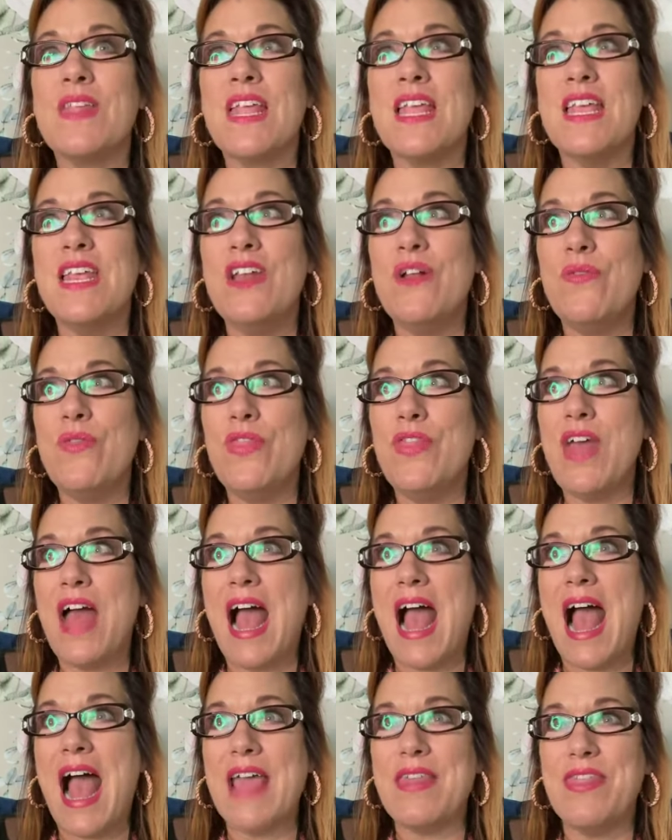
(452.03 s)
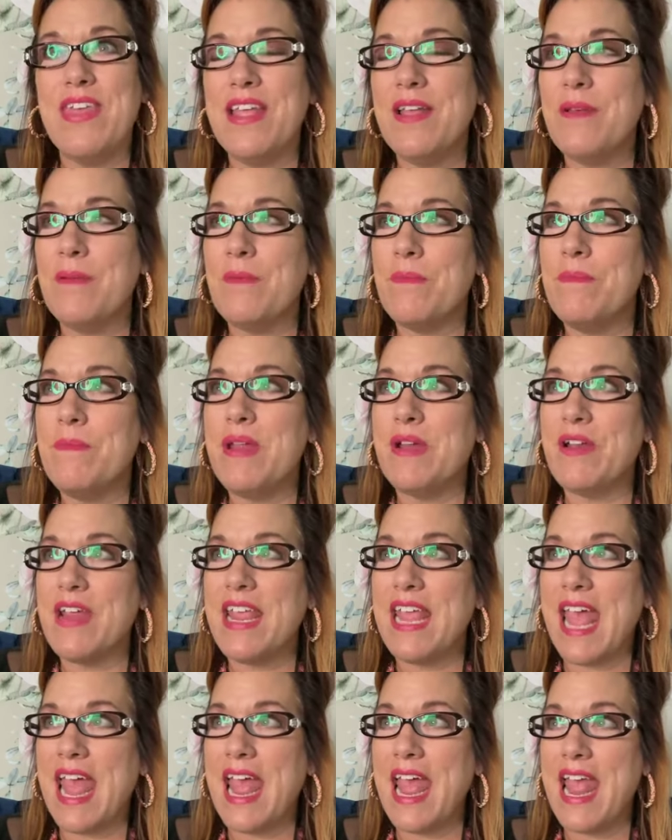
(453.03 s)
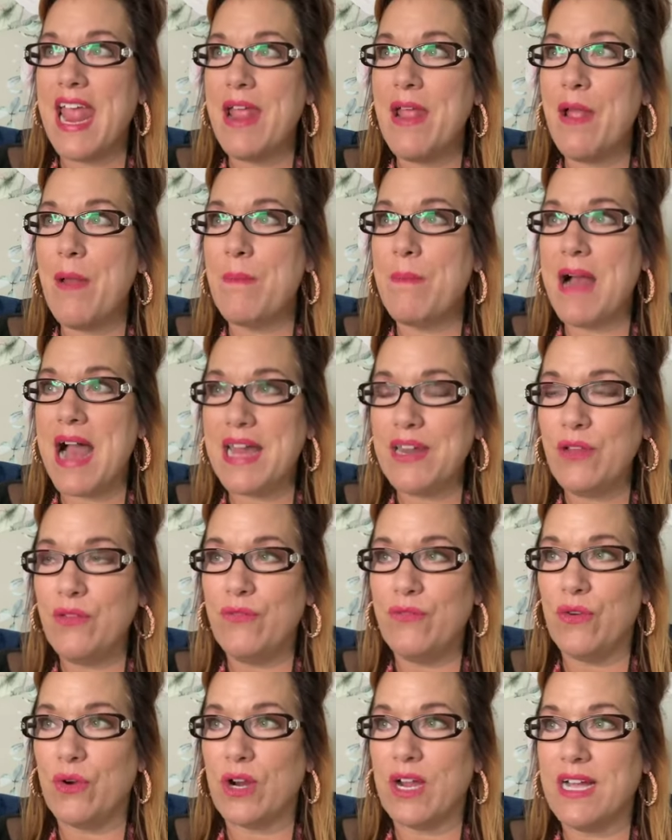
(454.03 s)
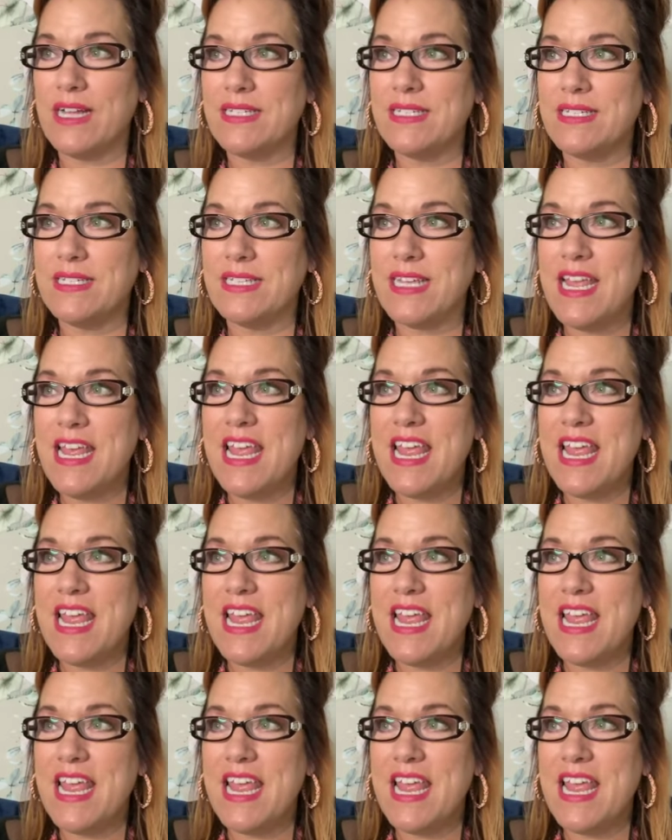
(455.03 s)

you know, I think Mary Kay modeled for us.